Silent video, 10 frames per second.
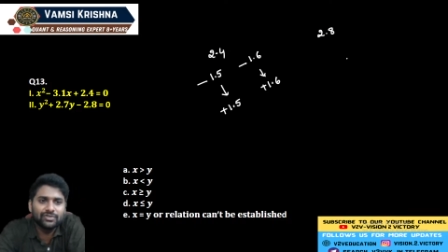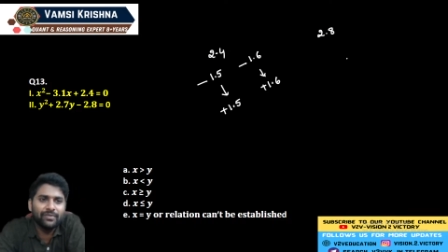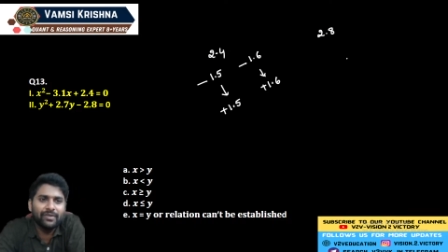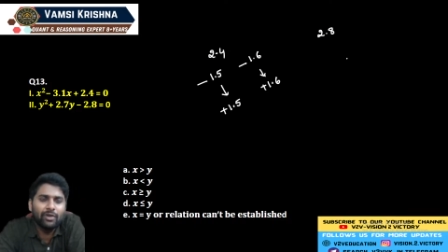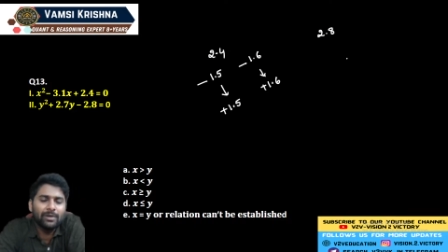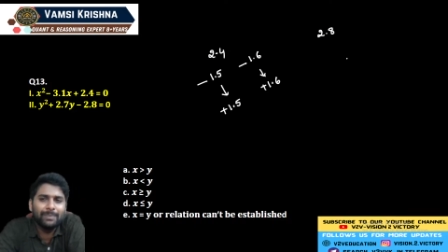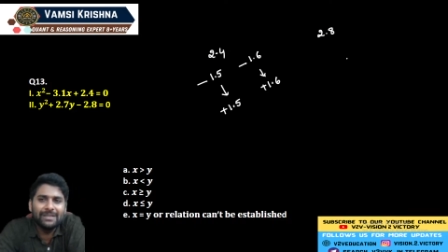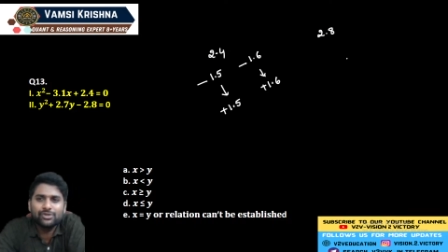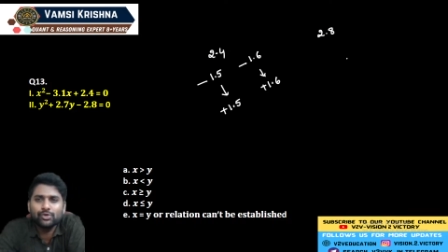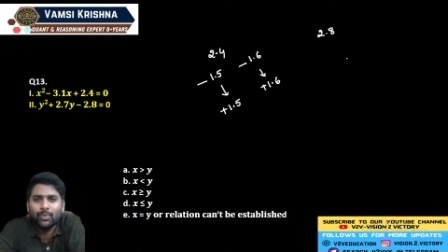So we want
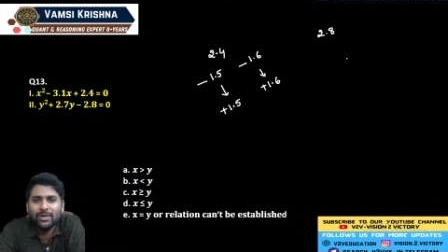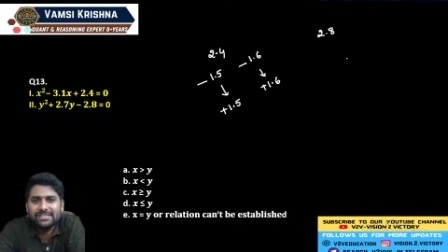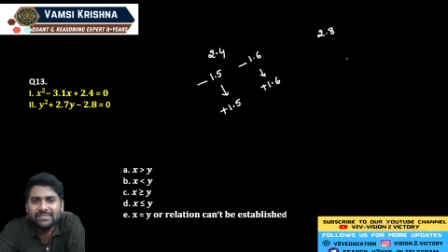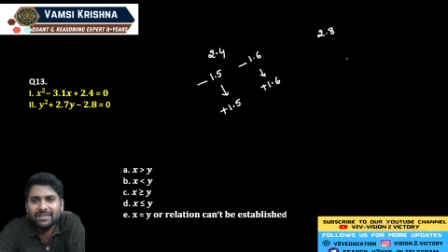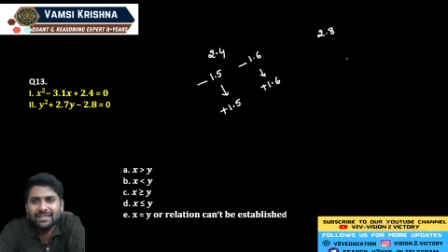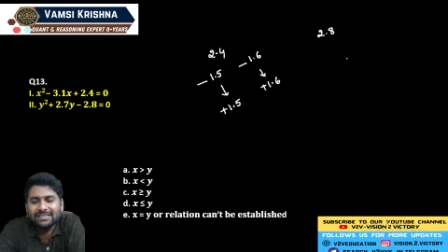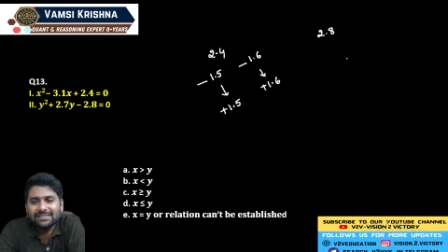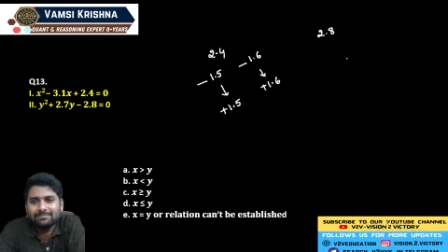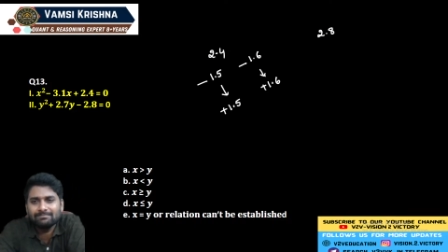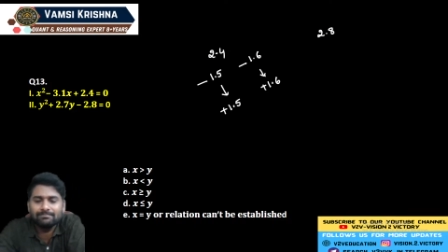plus 2.7,
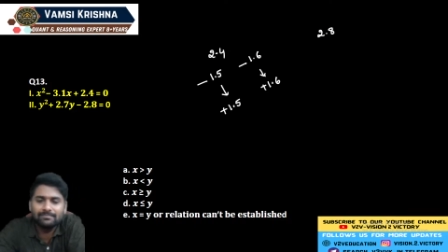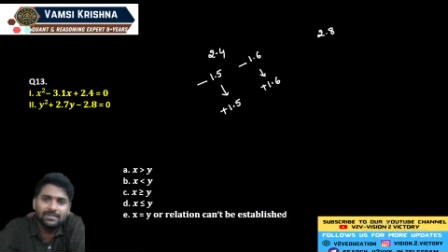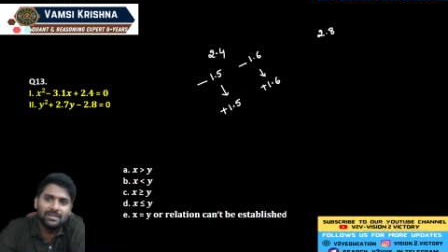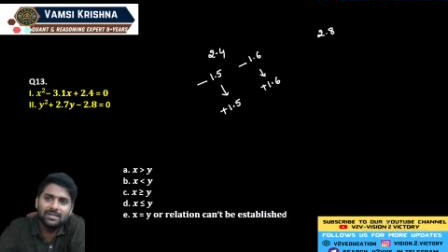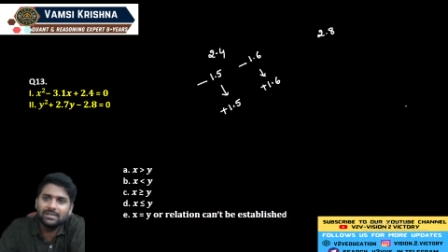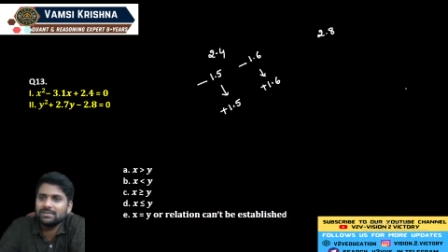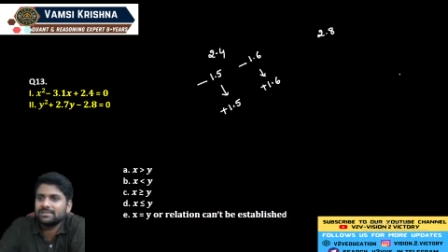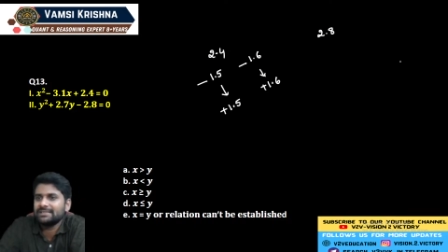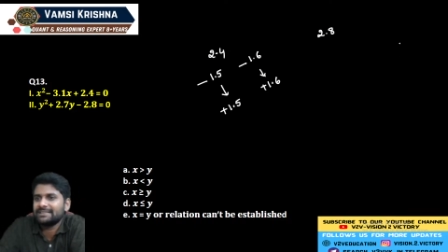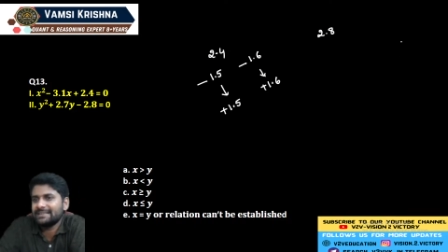guys.
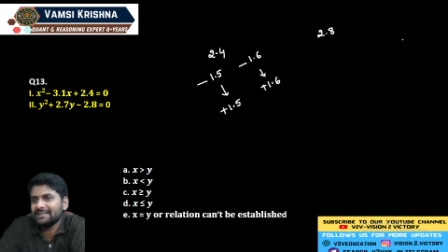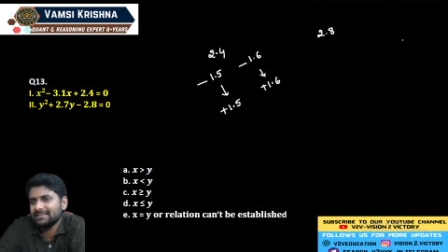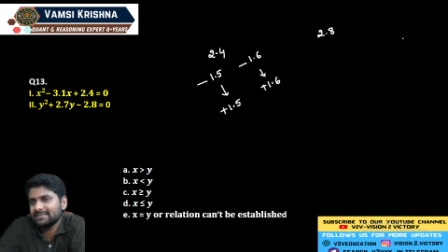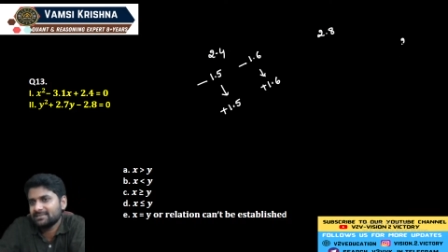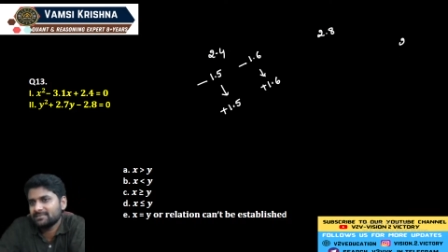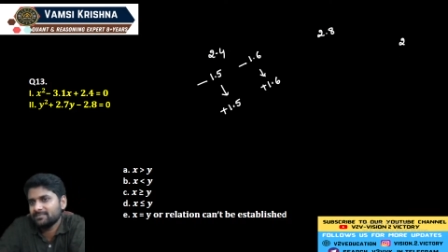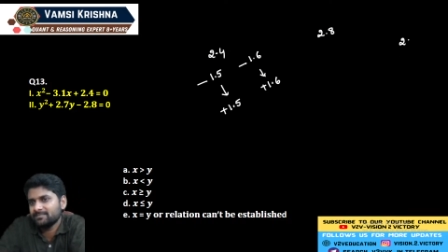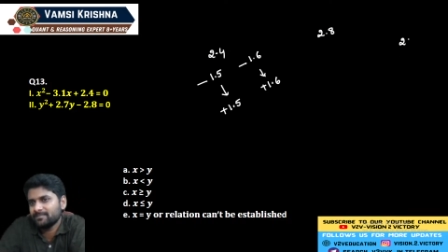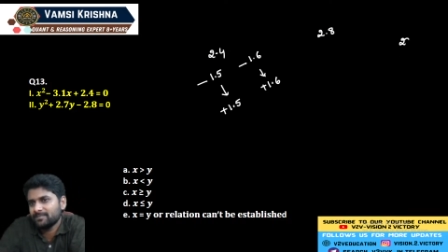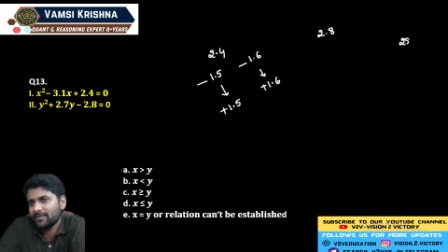See,
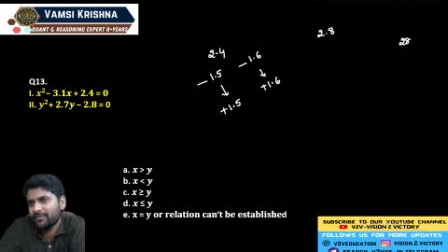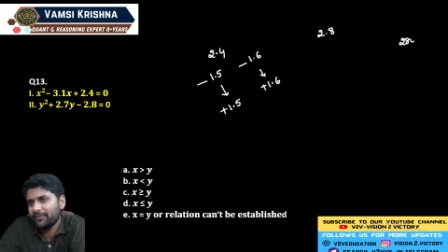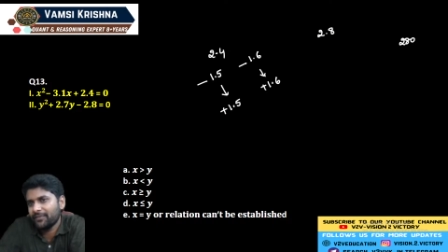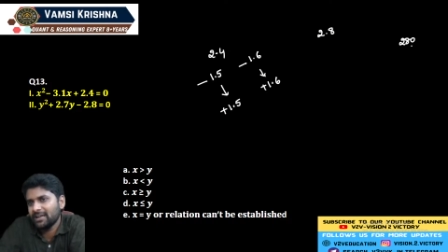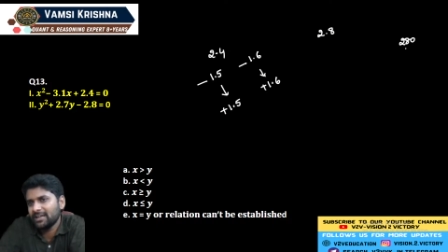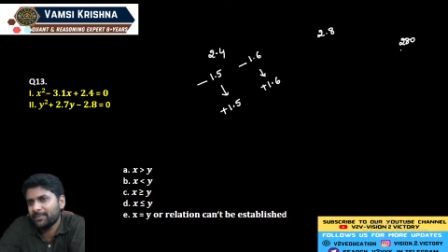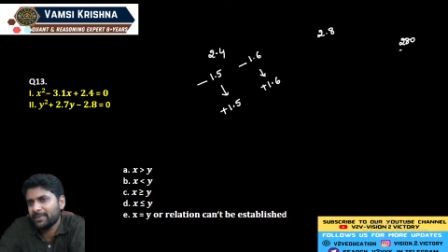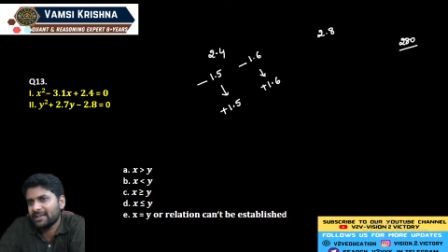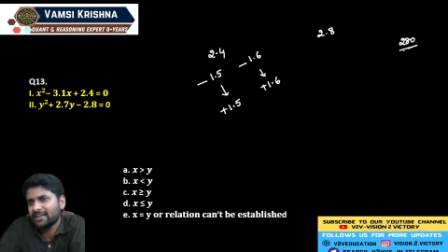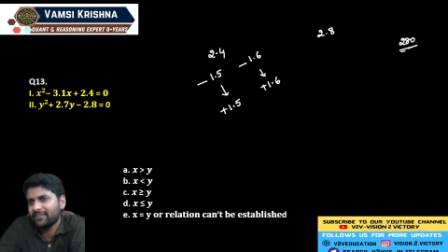if you feel
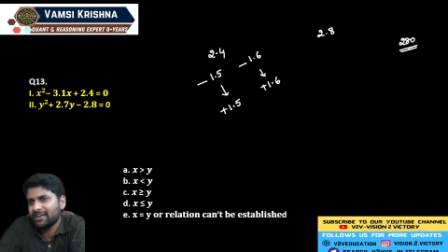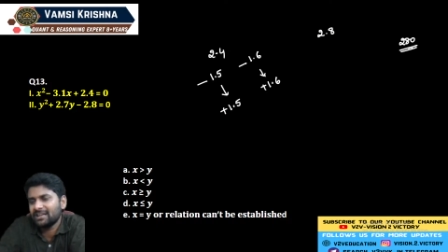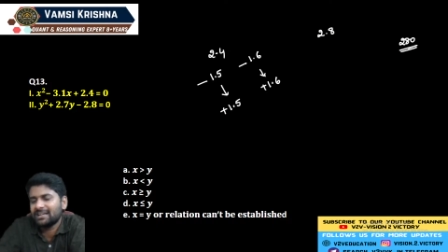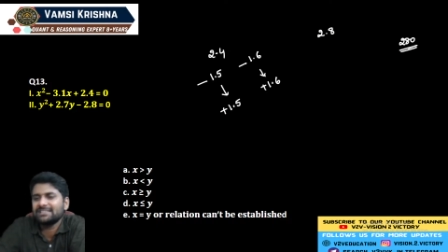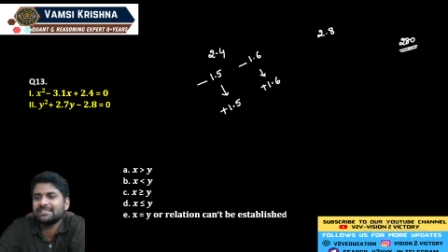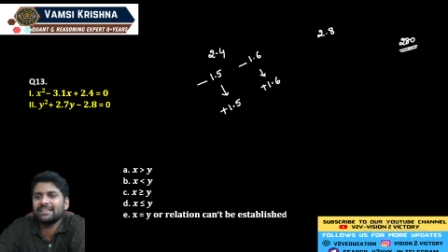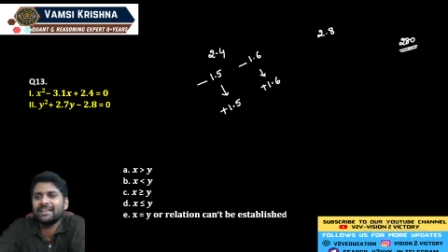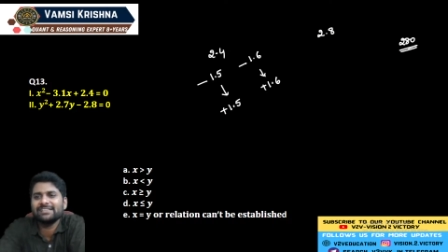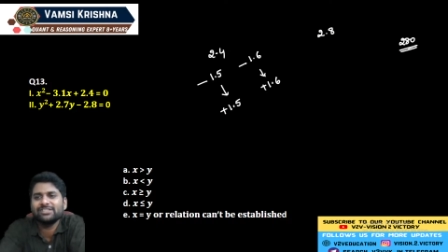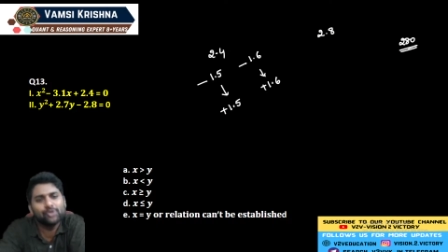difficult, consider
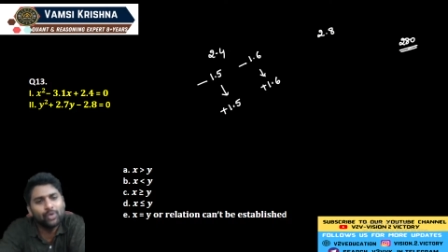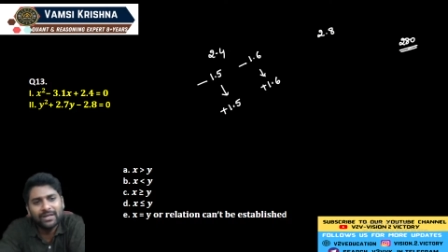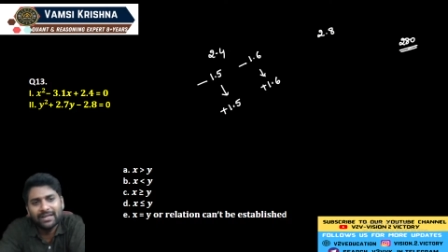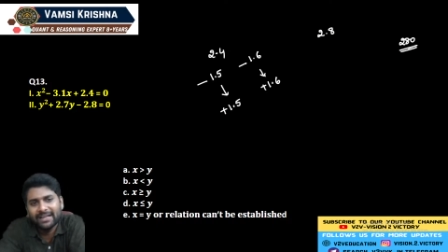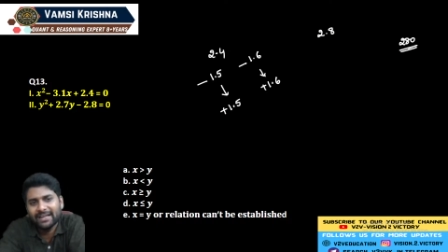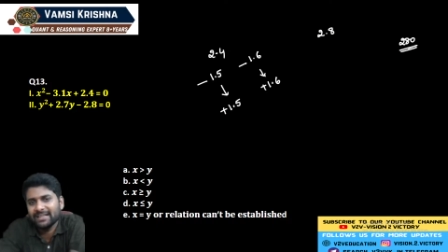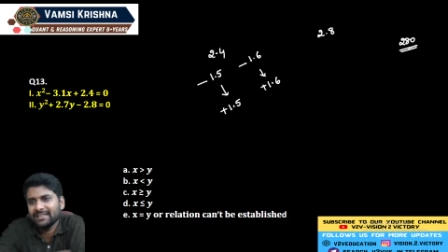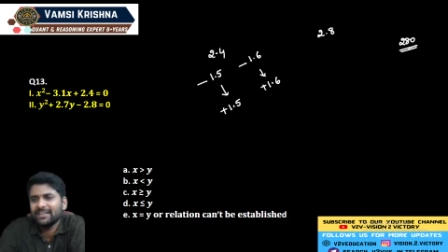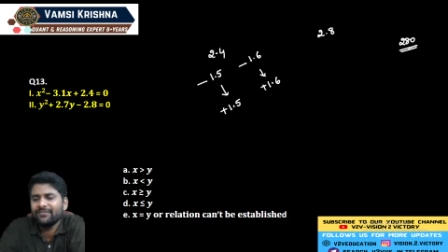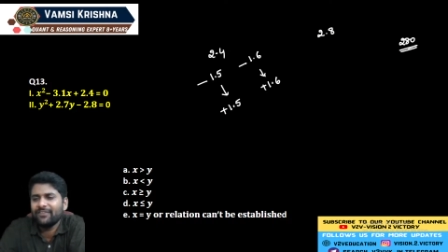as a 280.
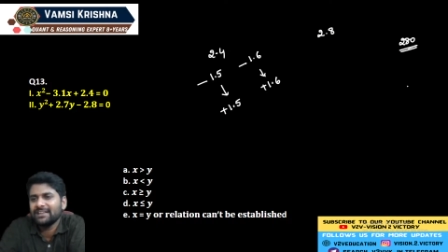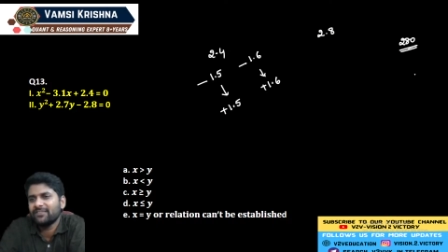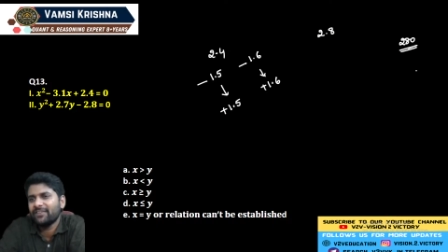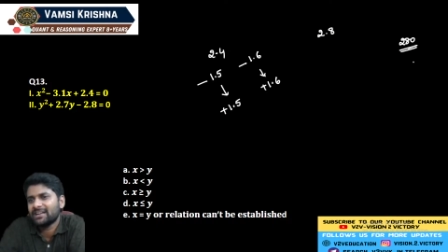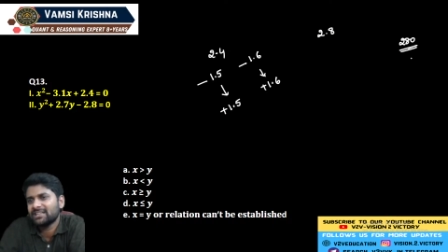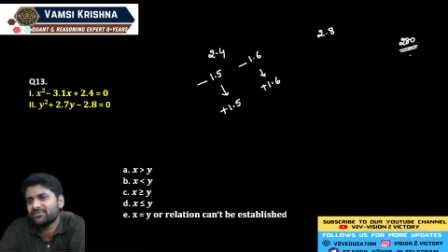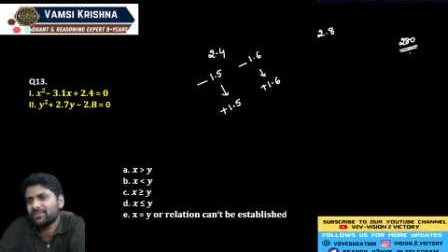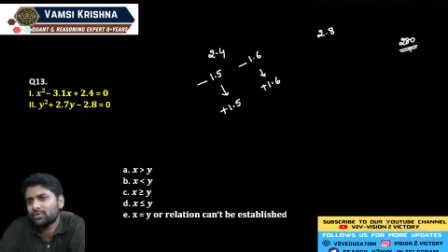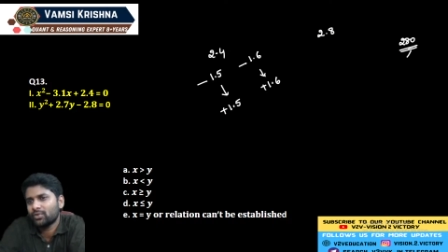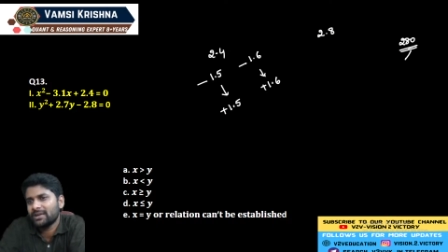Then find the factors
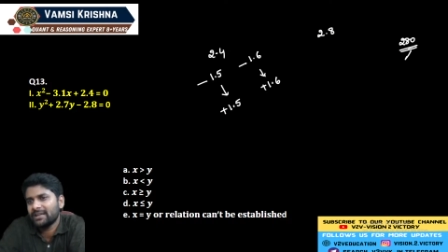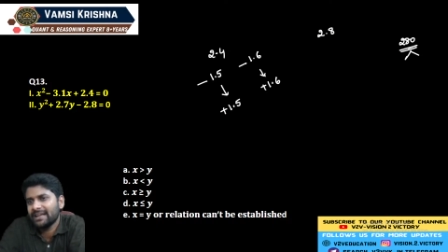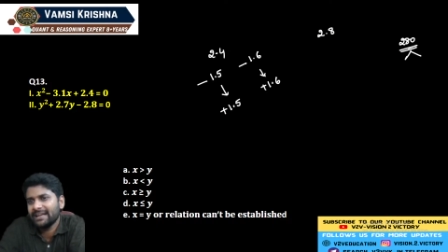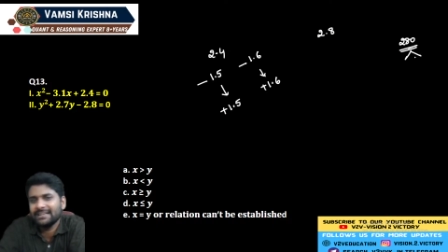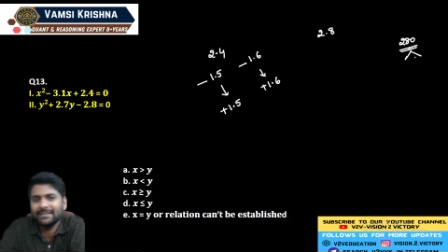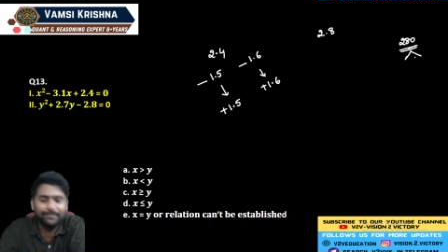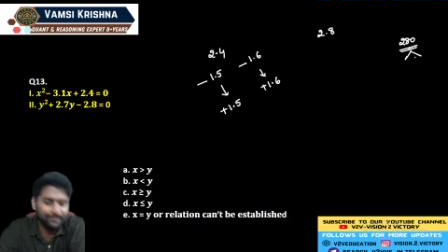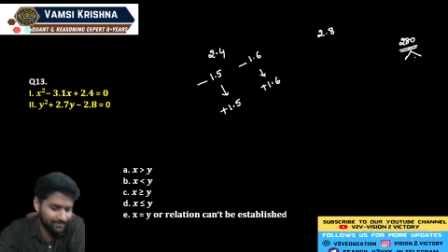for 280.